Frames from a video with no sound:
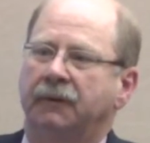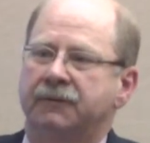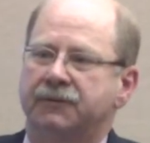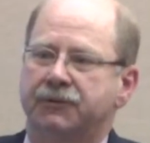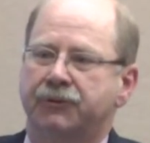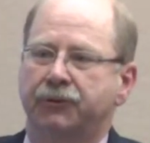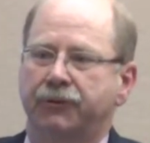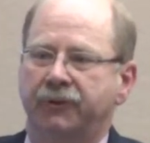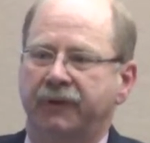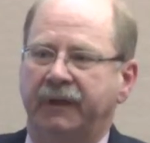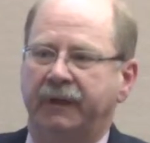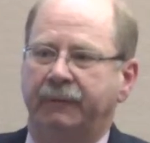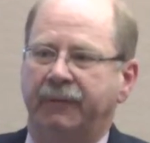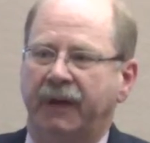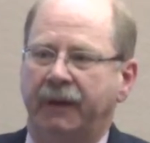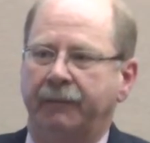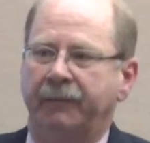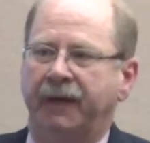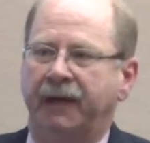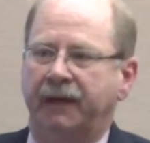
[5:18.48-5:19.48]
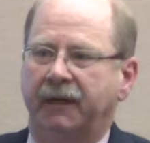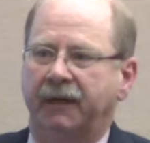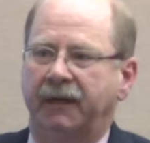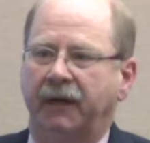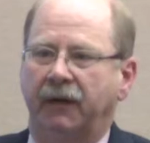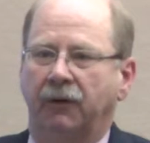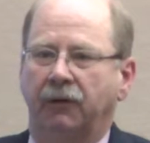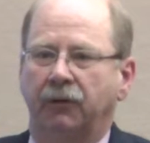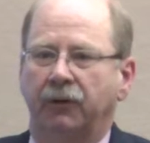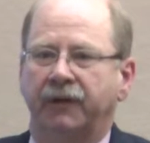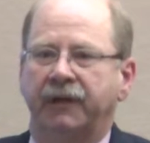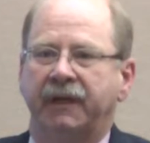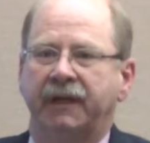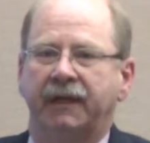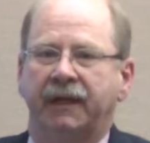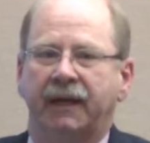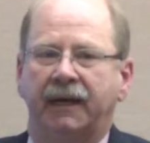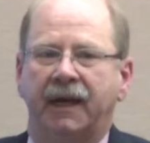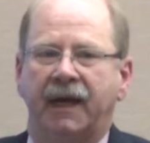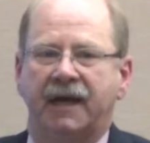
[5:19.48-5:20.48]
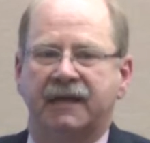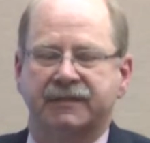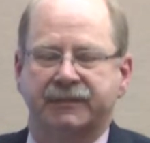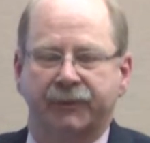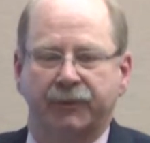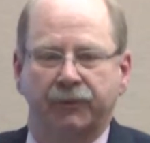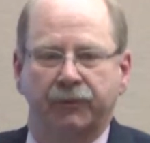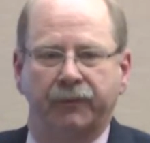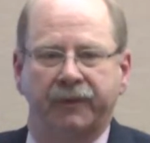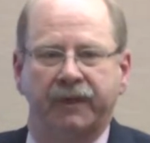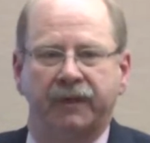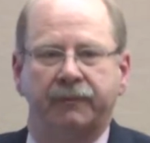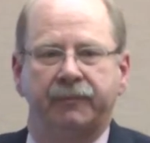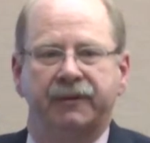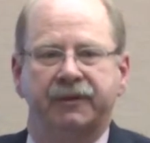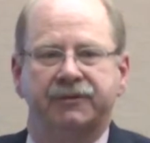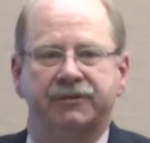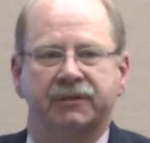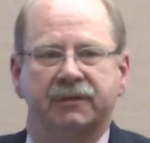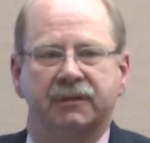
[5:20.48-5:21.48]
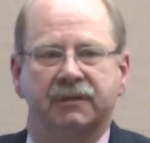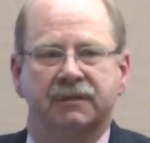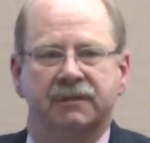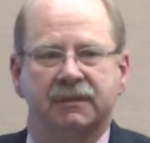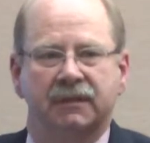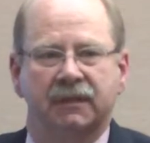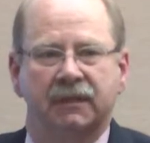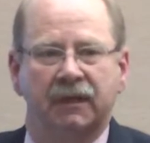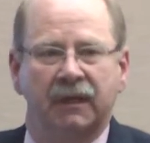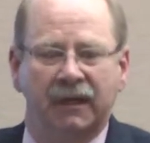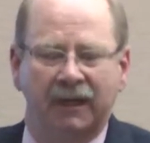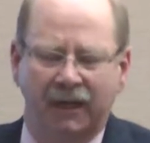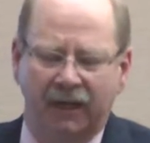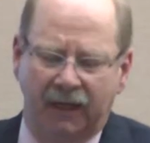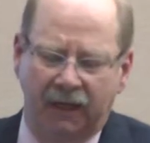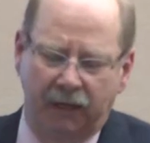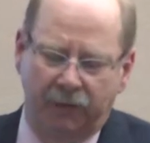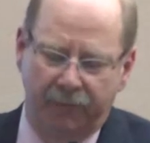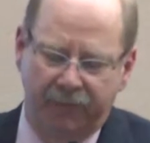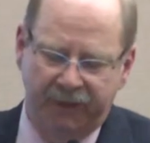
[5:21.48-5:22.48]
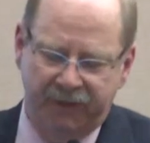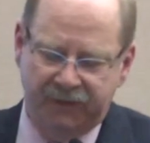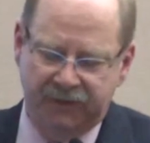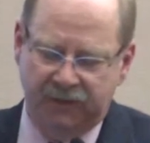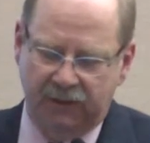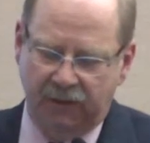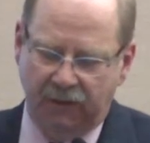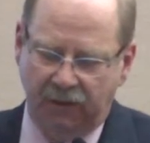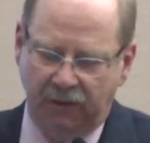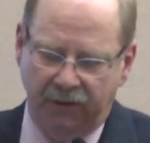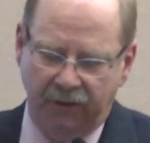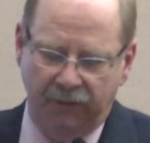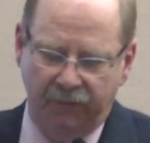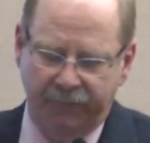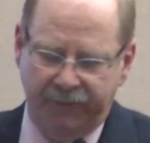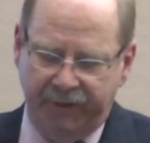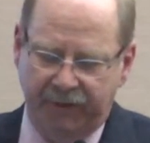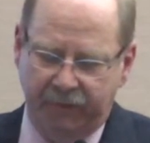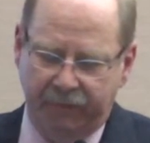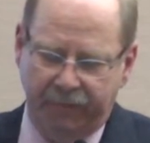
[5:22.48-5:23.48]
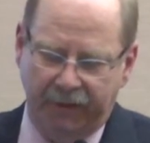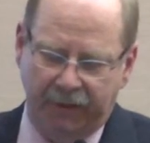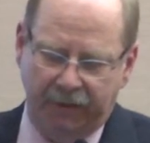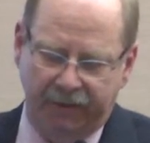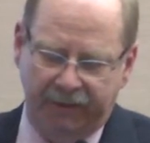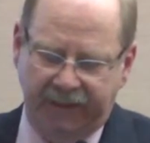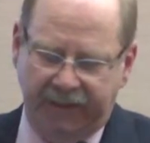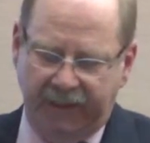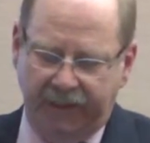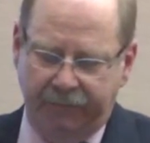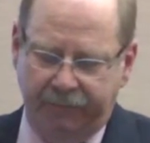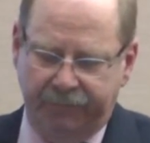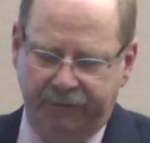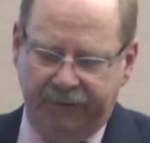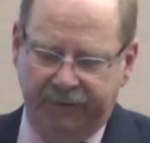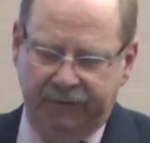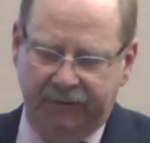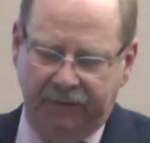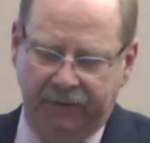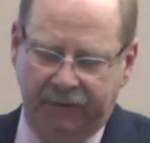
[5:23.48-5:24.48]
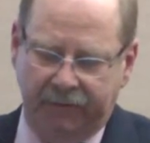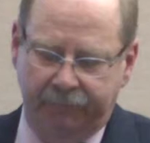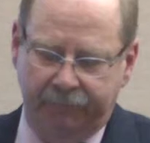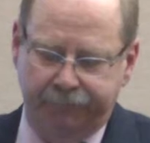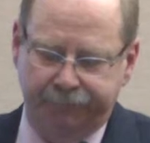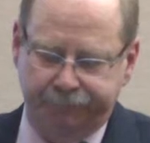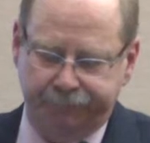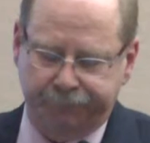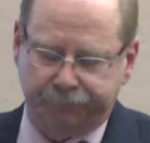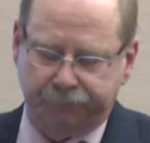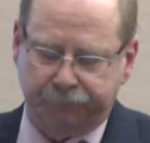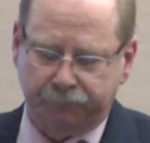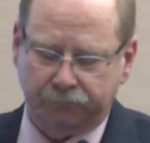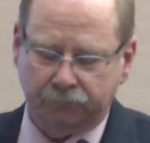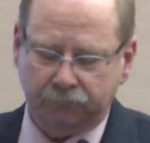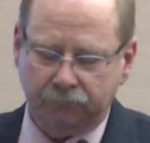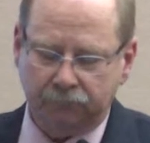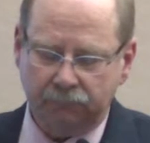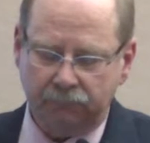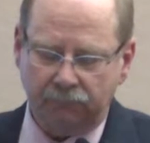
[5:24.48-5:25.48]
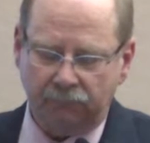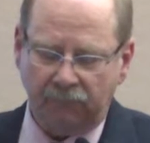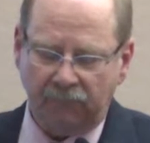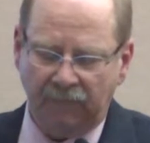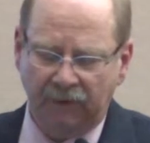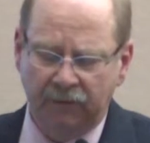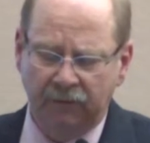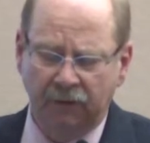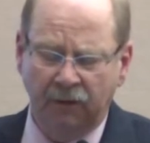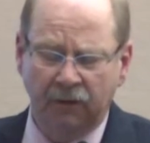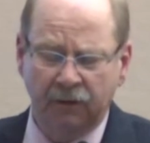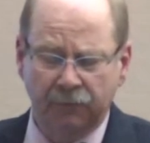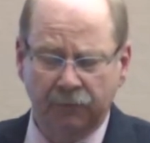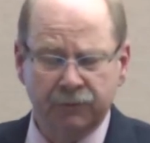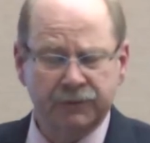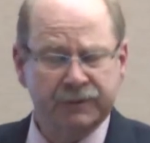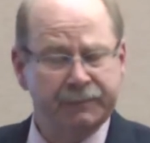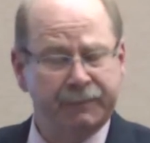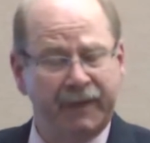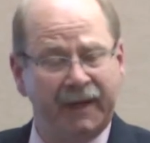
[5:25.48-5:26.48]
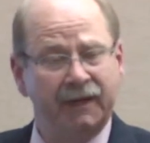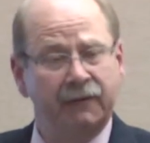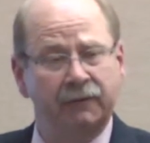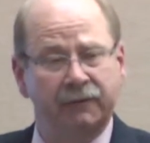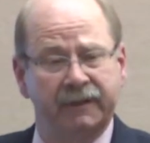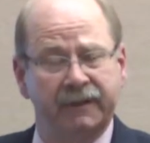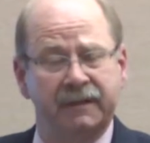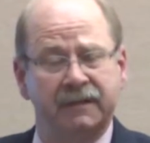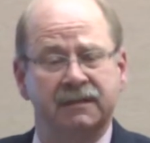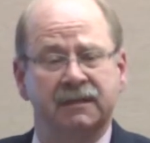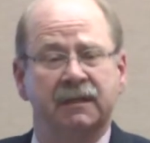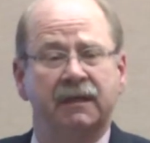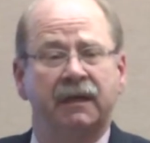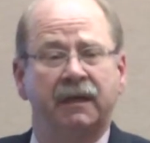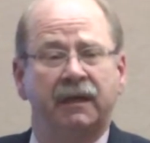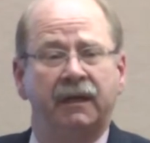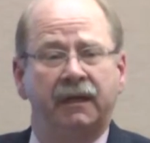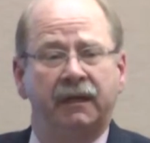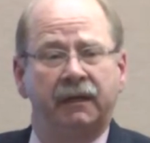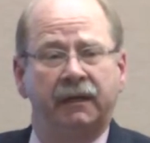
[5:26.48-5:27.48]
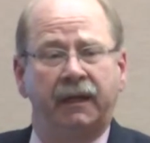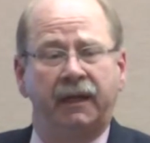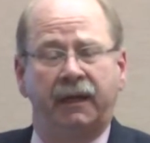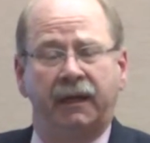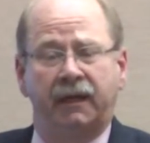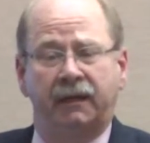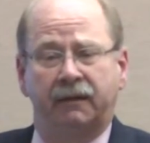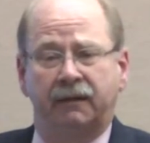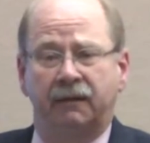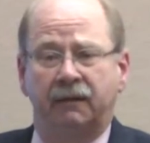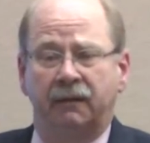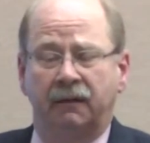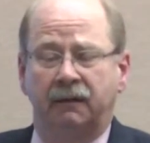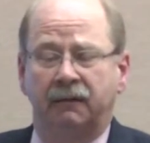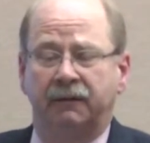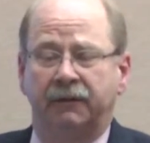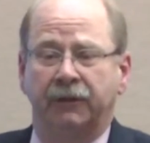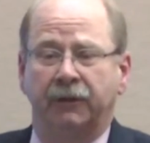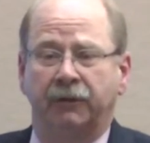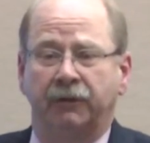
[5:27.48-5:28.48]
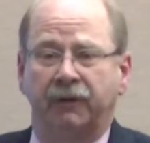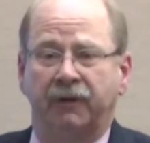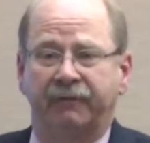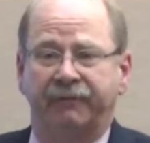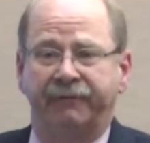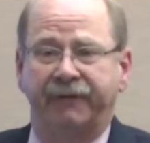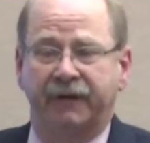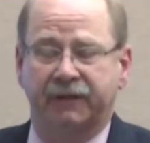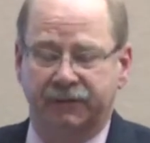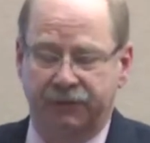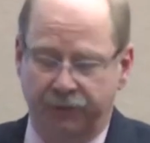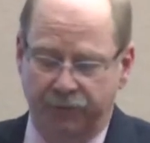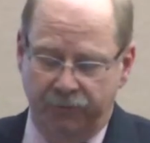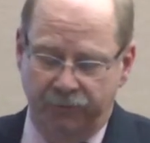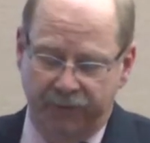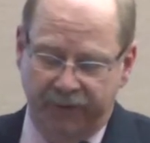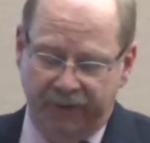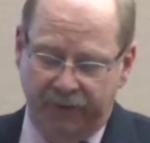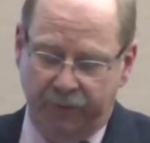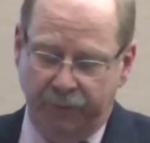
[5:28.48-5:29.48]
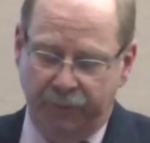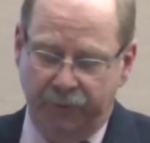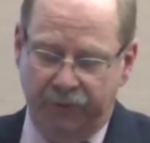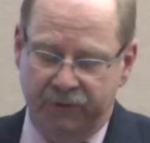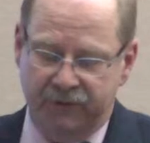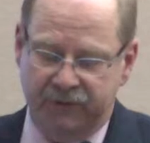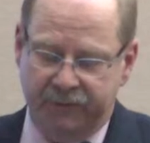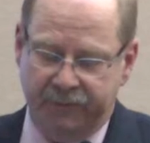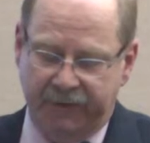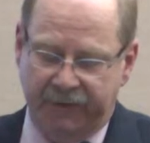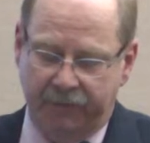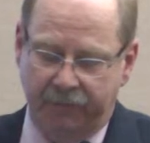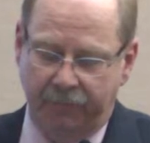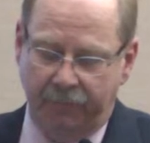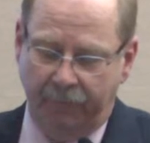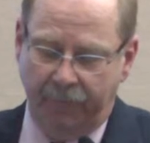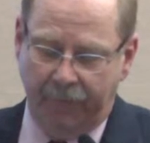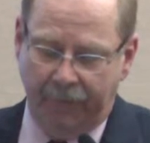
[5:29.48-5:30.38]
scrutiny by Medicare looking at hospital readmissions, and I'll mention a little bit about that, but those penalties can, affect your reimbursement.